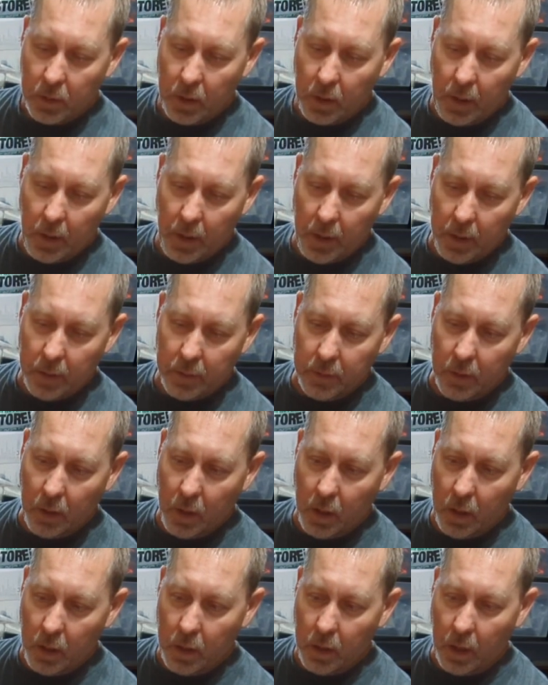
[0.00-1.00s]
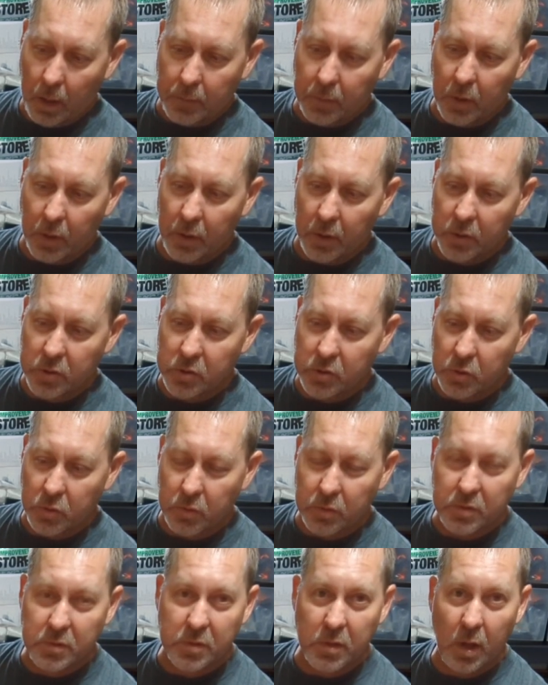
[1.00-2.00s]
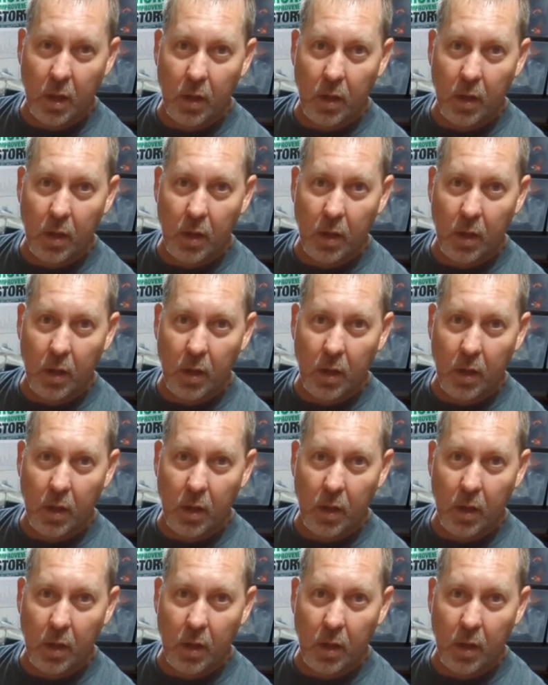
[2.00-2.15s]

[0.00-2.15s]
and I'm gonna shoot